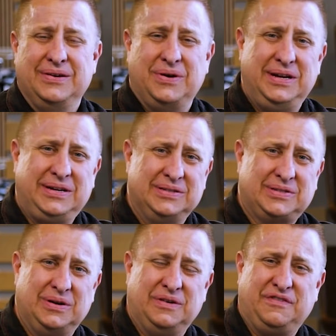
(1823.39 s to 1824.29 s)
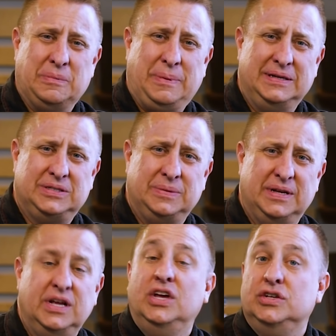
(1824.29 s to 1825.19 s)
great concern for
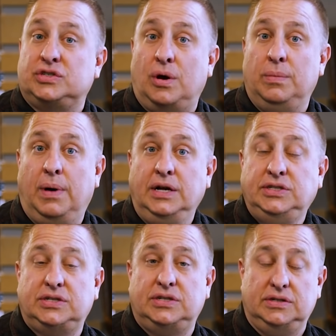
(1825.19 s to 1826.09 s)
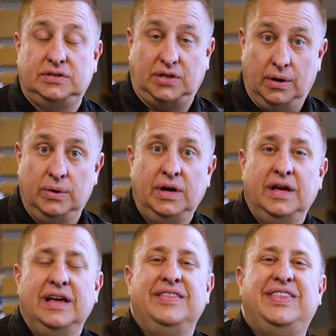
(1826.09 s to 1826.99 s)
Benjamin, so much so
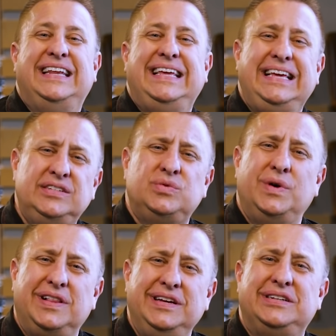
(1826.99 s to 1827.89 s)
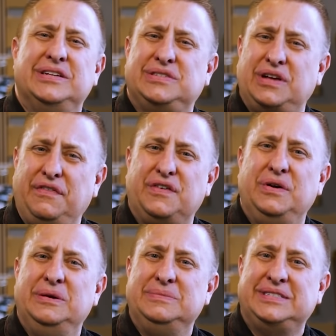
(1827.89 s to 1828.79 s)
that he's willing to suffer
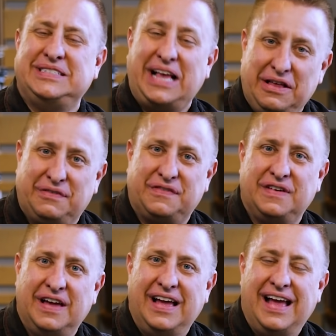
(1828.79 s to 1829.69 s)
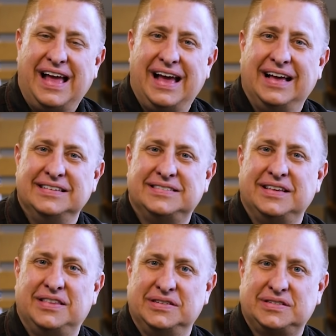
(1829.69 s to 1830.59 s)
himself as
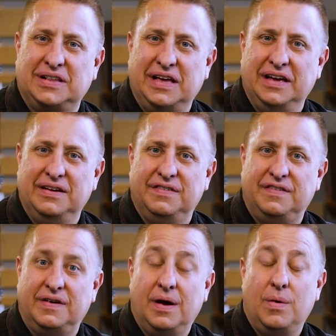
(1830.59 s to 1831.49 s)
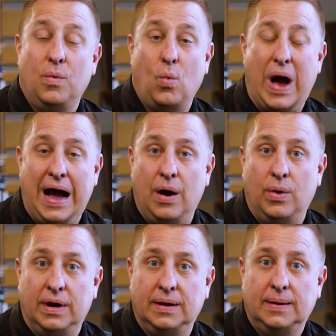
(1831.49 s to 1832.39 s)
the slave. Wow.